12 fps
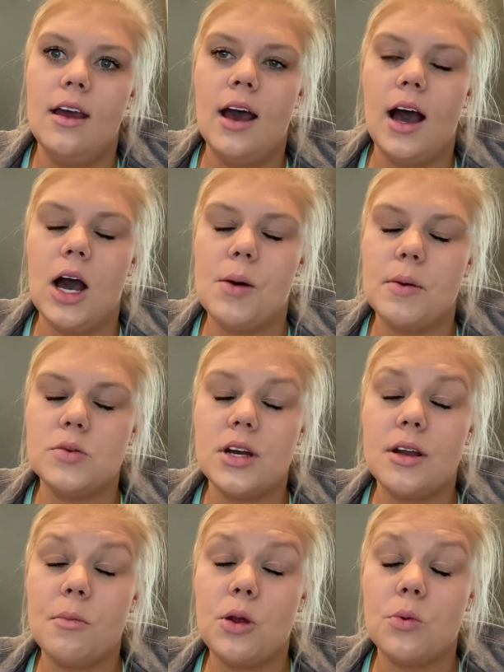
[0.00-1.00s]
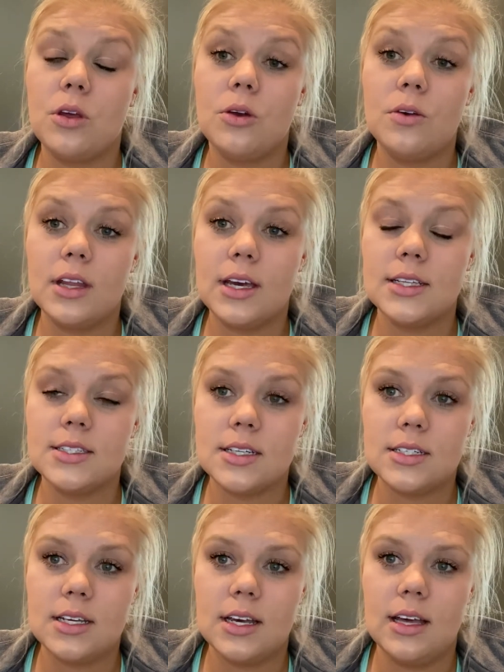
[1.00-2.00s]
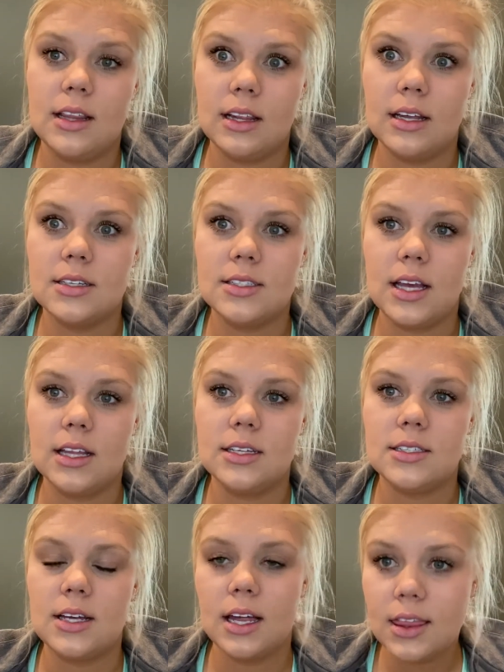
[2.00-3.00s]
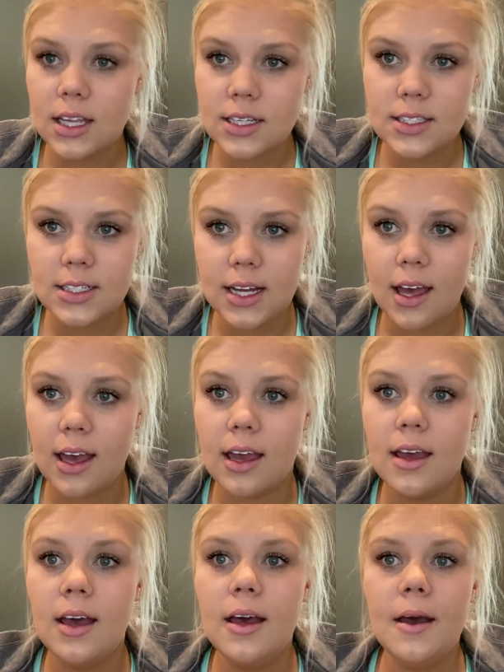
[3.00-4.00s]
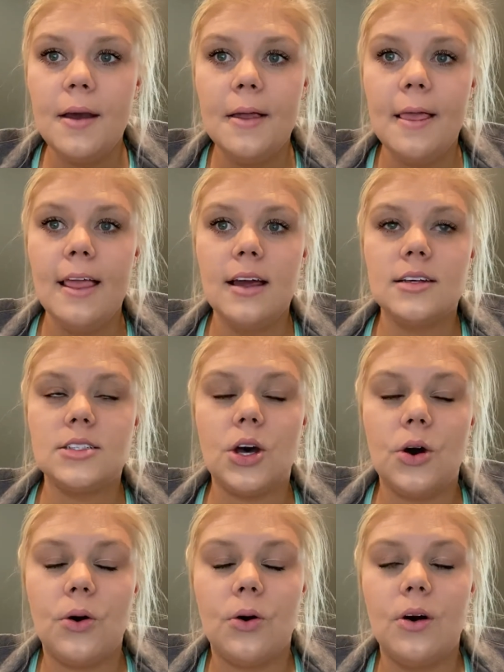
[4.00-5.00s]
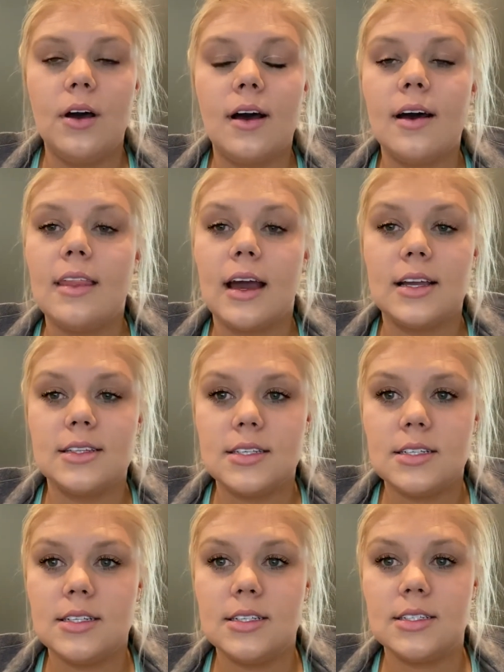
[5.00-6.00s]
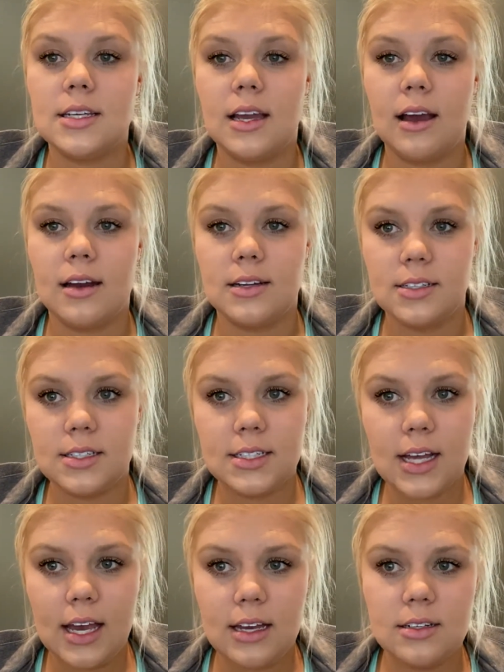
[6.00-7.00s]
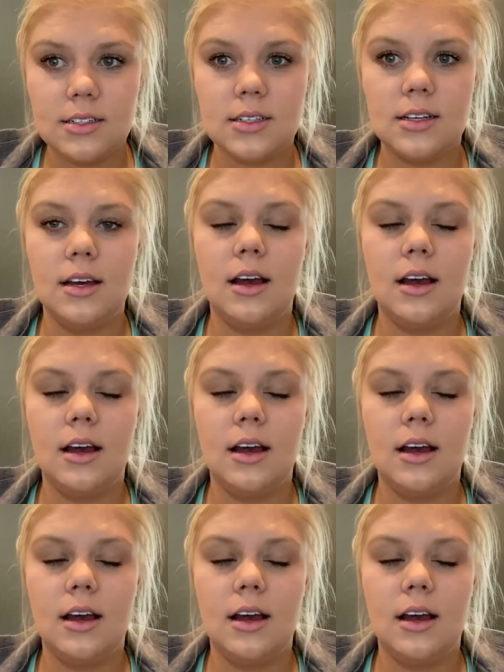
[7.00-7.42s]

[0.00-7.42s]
I'm trying to be really, really consistent and list at least 10 things a day, so that consistency kind of stays.